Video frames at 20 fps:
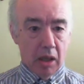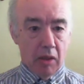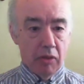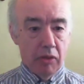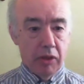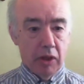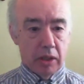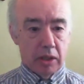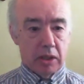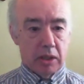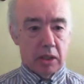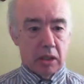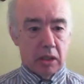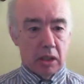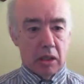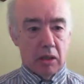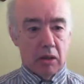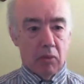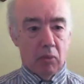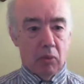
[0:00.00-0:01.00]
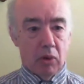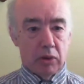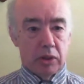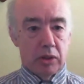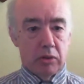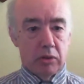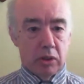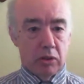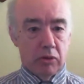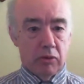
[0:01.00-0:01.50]
that what you
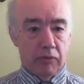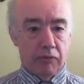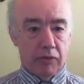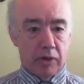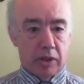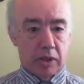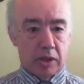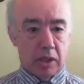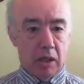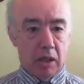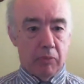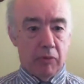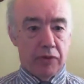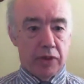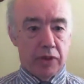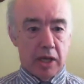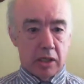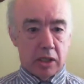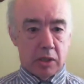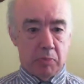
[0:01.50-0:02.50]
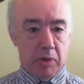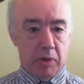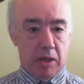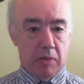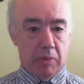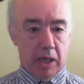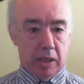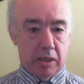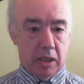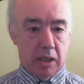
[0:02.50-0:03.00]
do, for example, for the SP
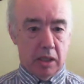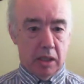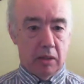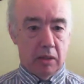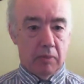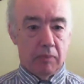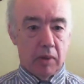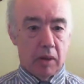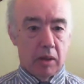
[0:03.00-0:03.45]
betting,